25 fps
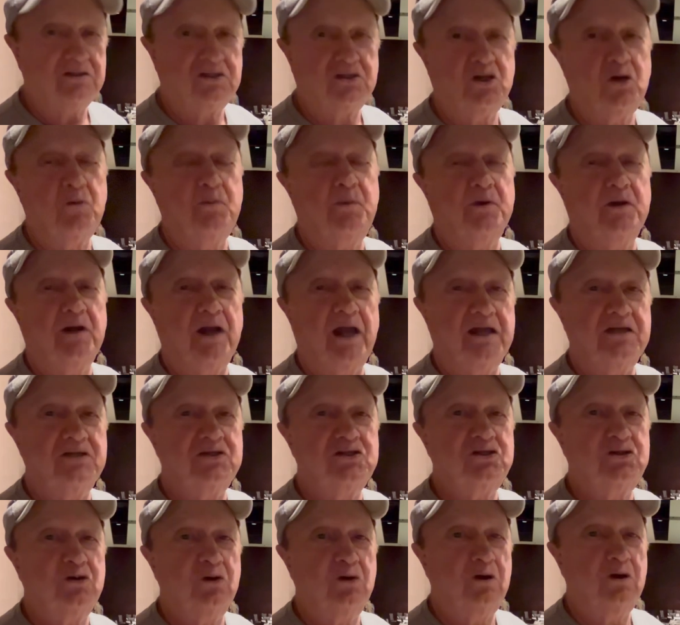super
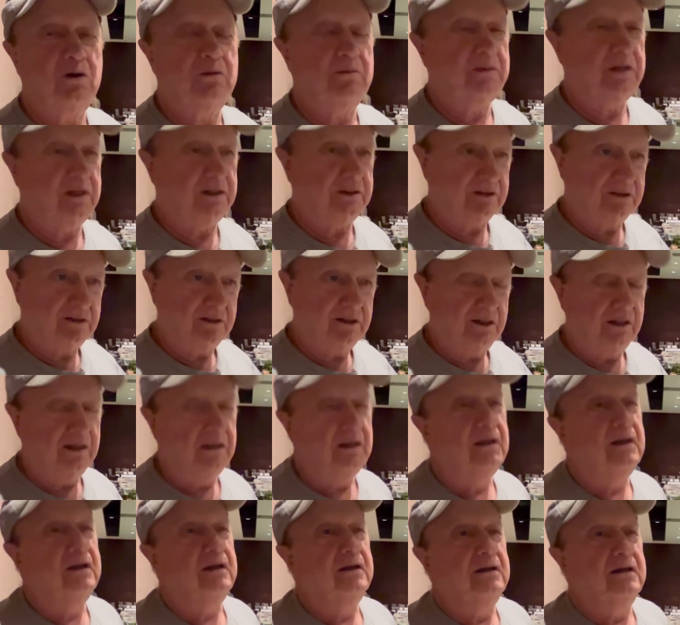nice to them, and
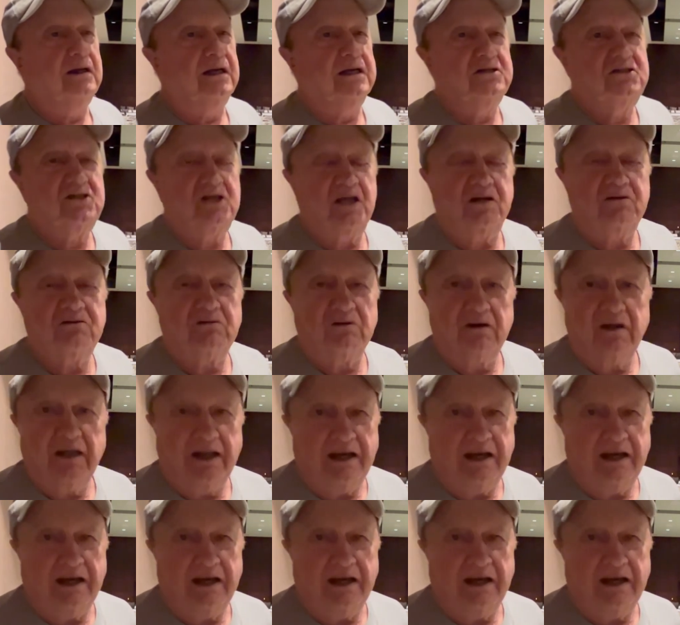etc.